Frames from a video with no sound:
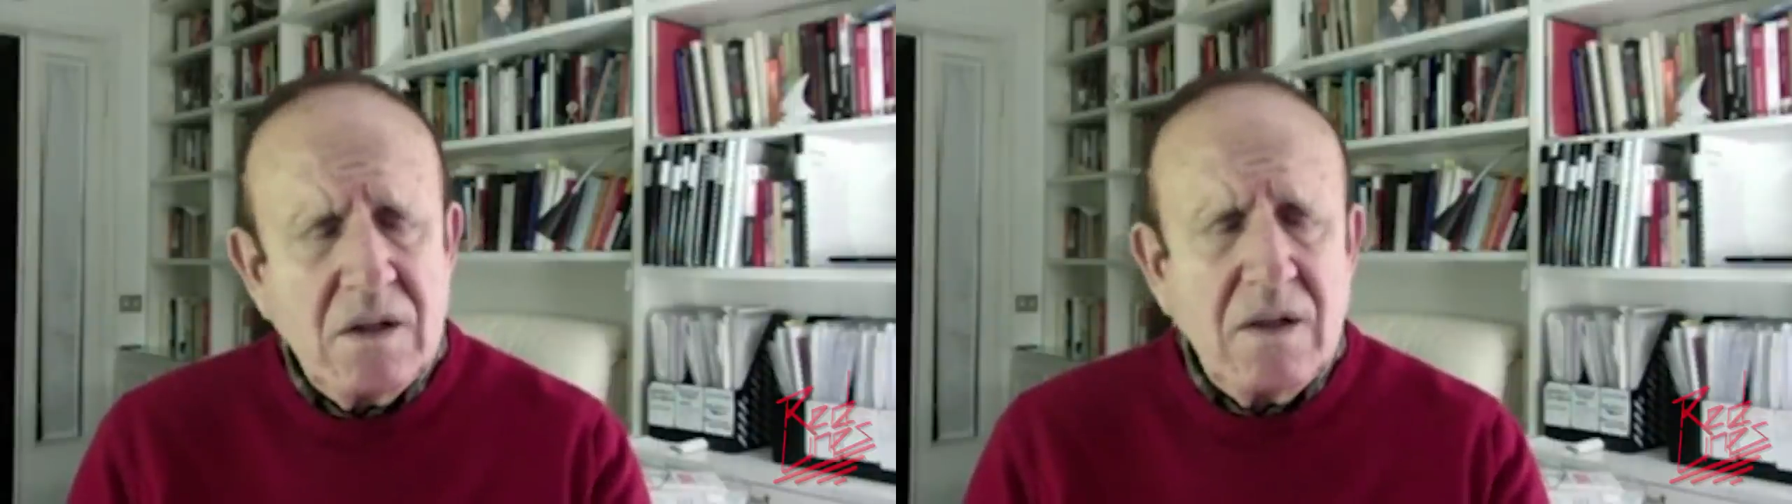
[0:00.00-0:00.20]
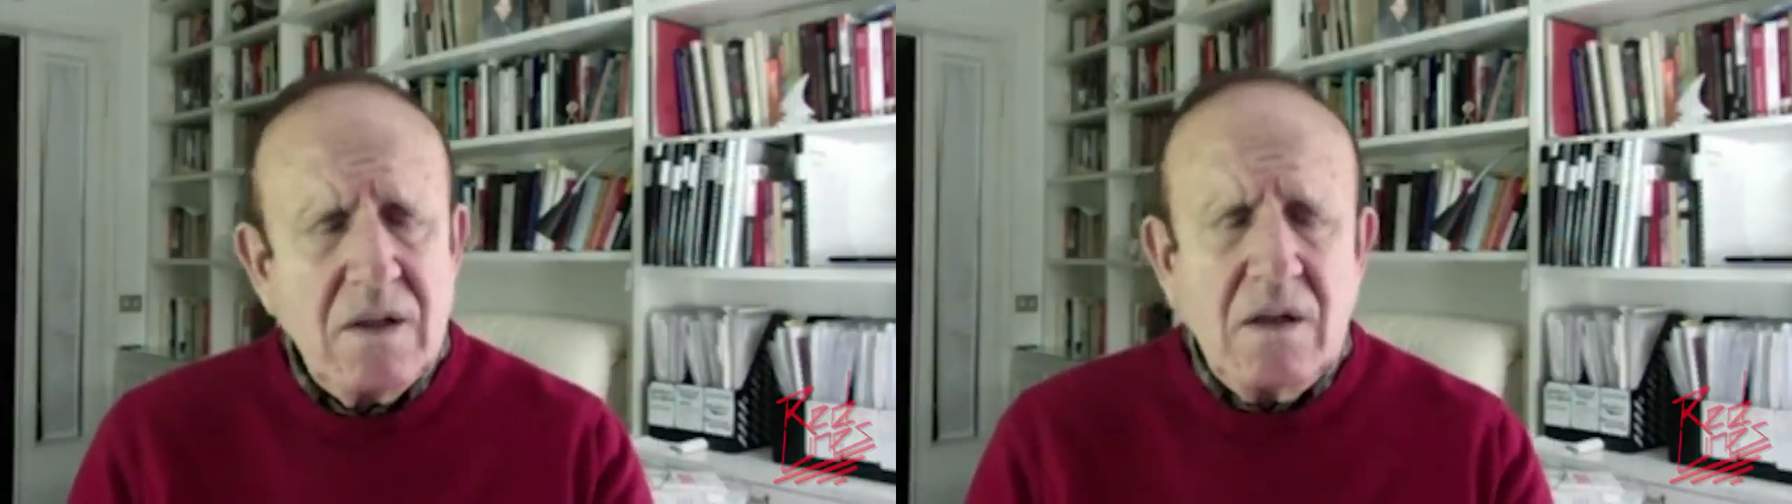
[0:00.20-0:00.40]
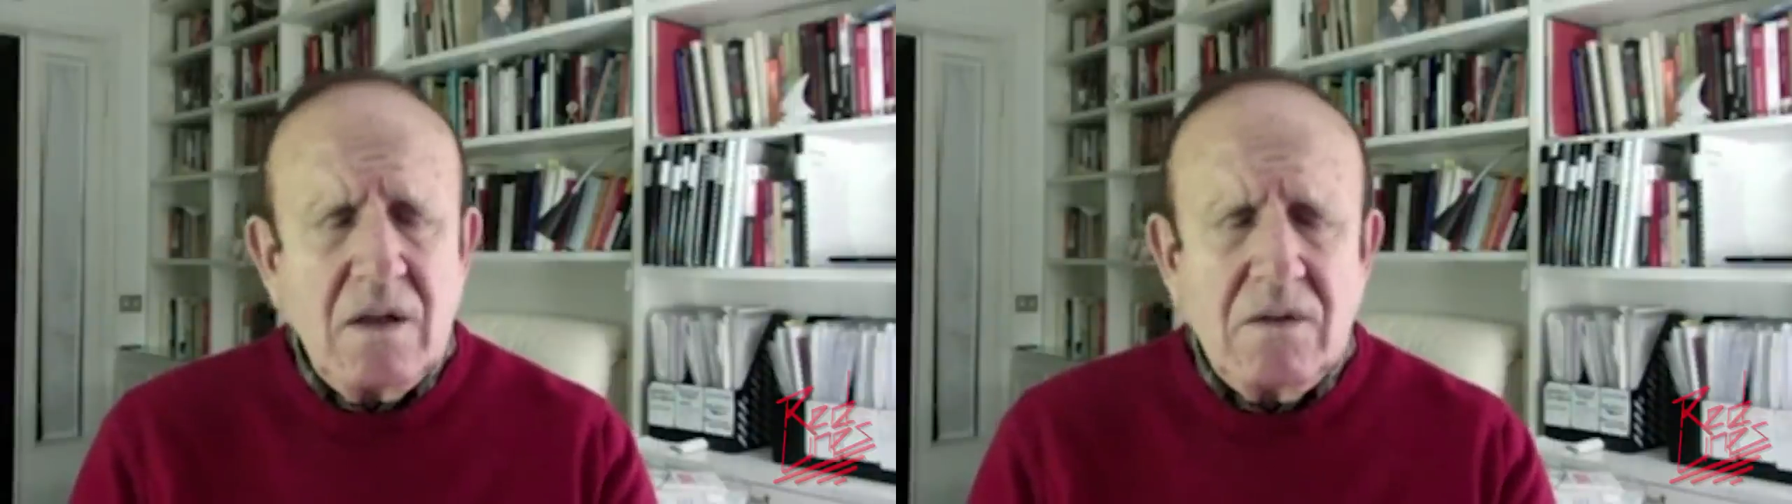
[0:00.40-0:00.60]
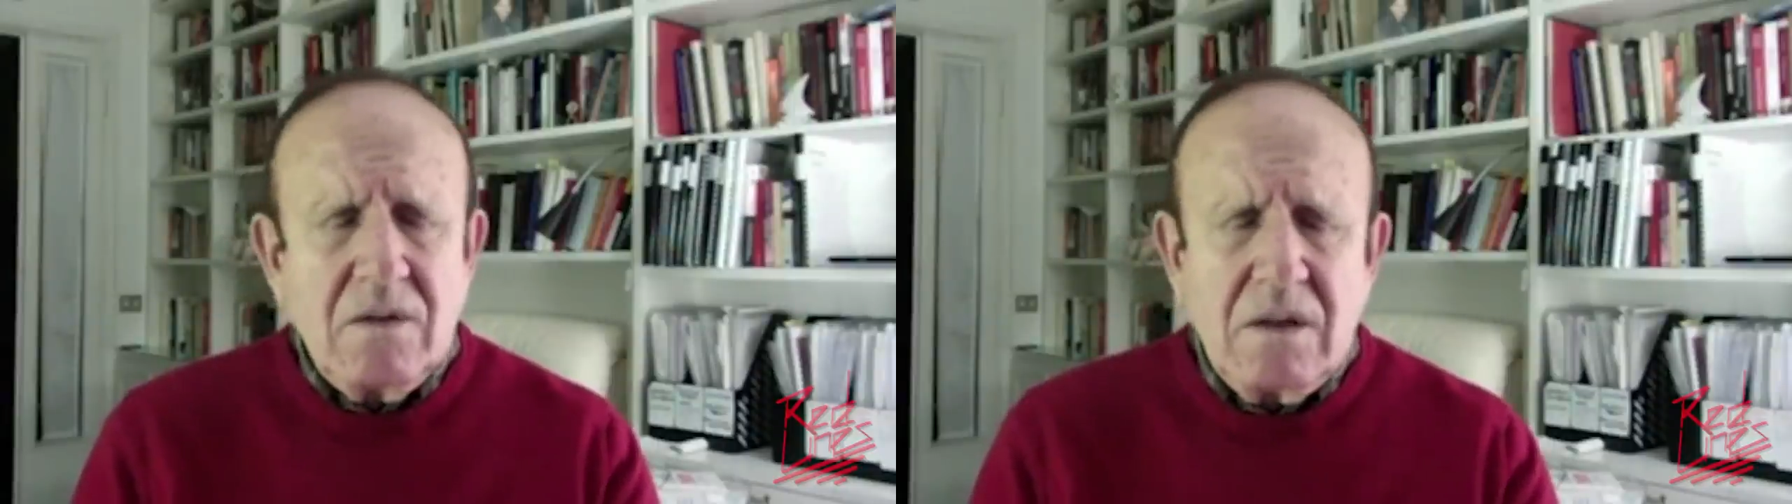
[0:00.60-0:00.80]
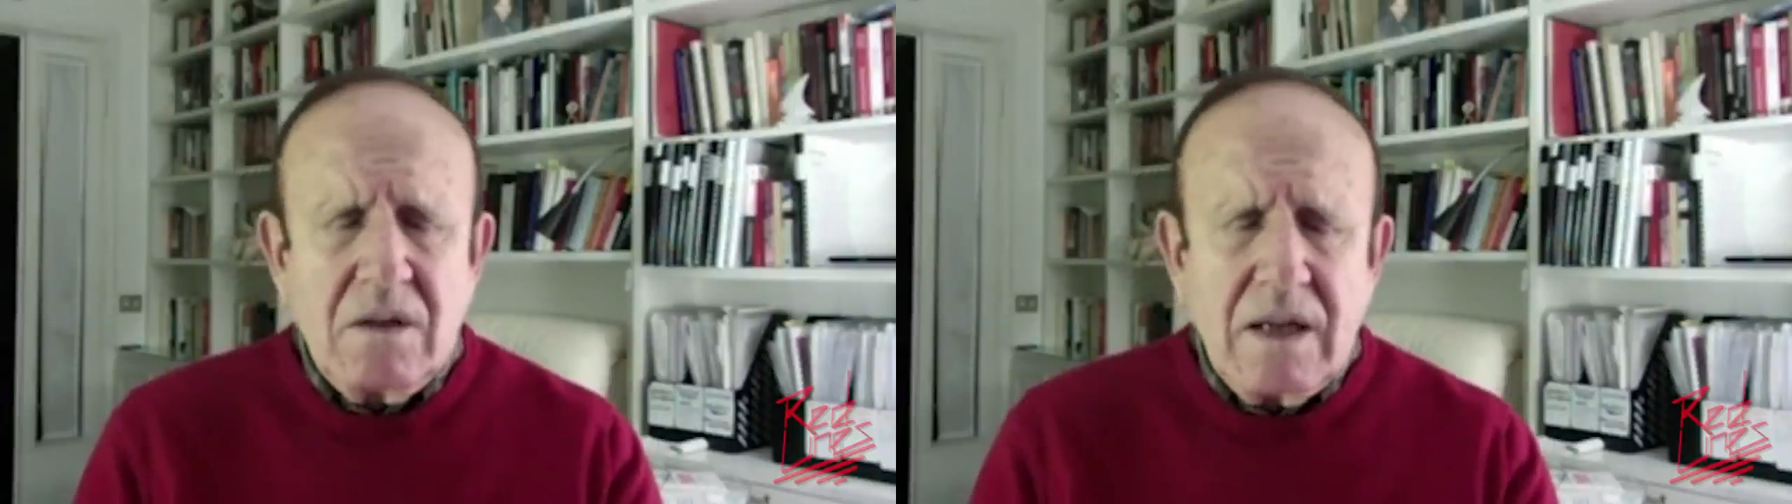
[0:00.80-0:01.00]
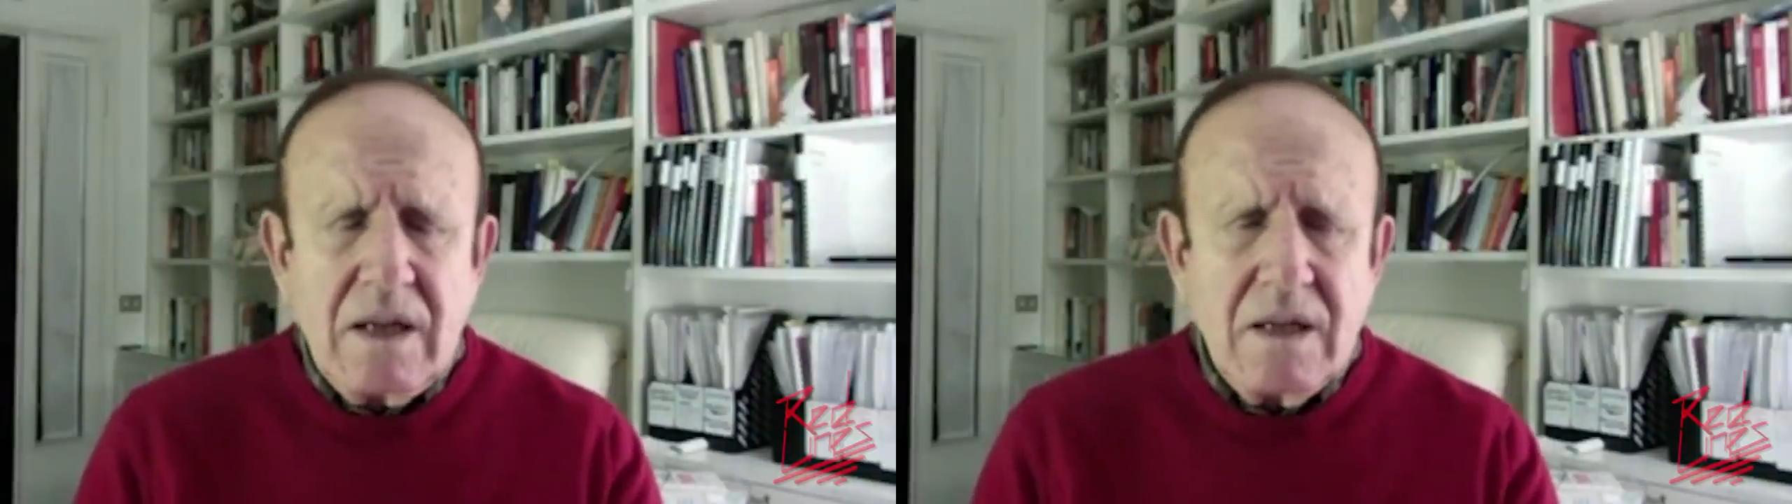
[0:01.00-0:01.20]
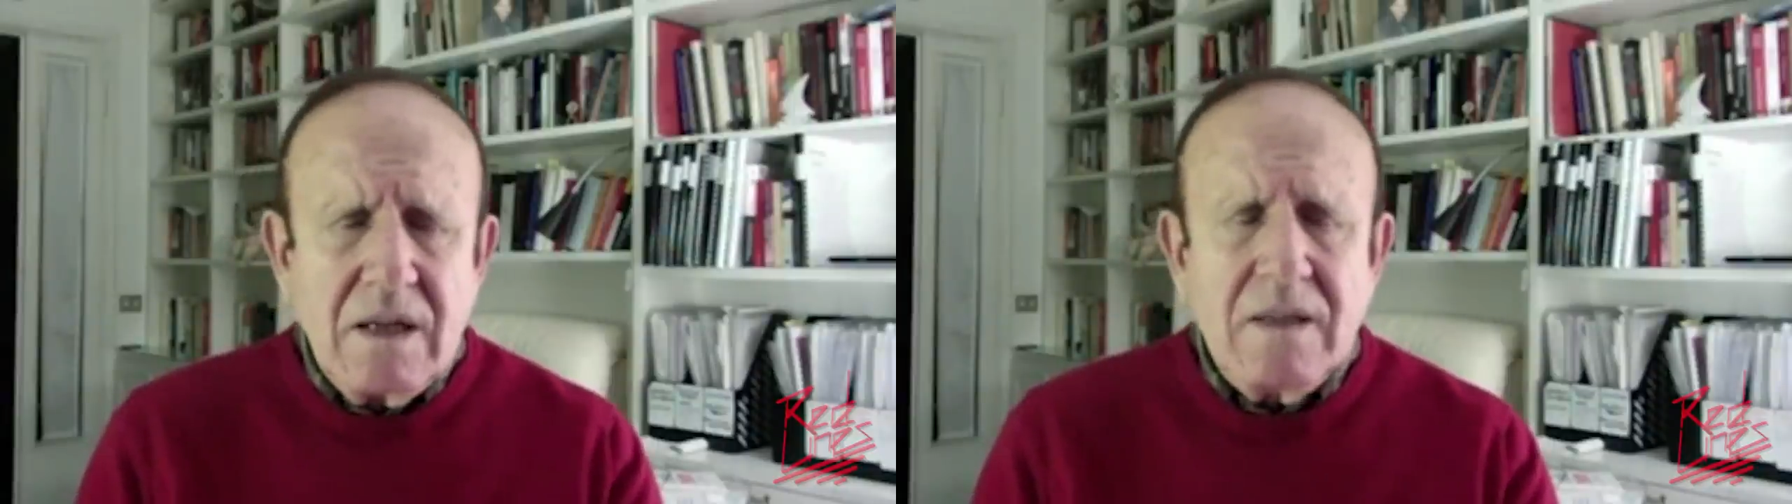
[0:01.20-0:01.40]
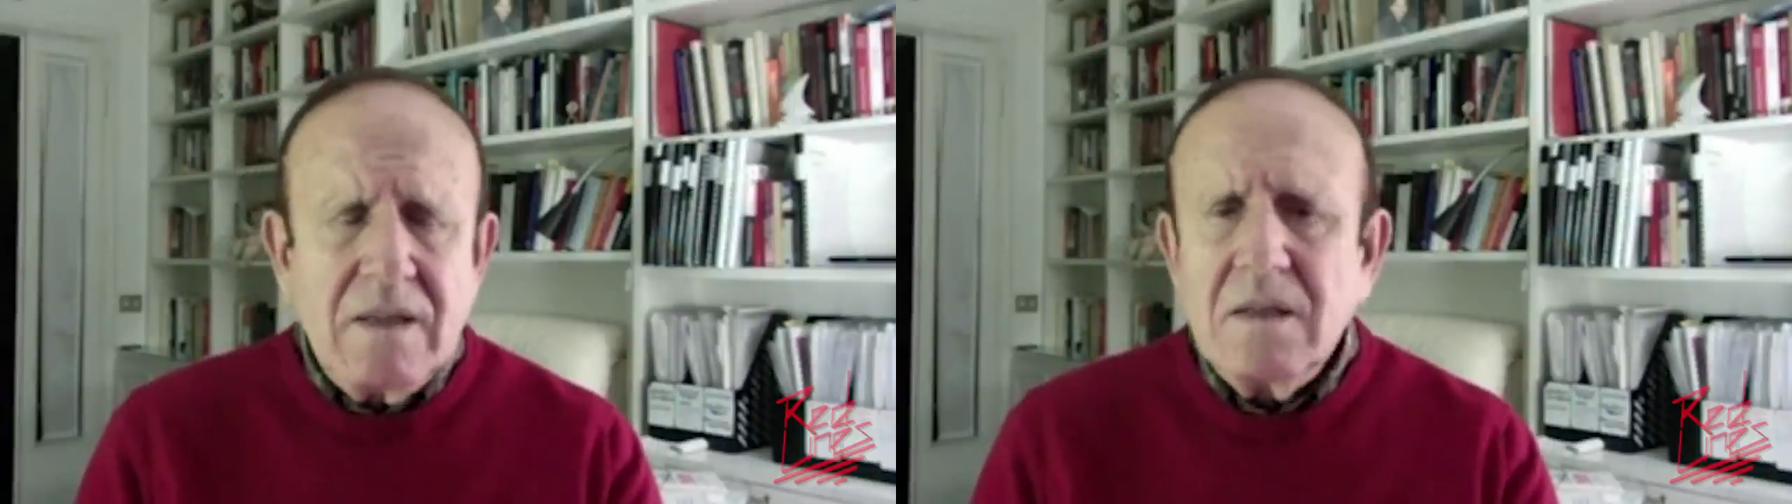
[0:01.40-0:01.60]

of the United States,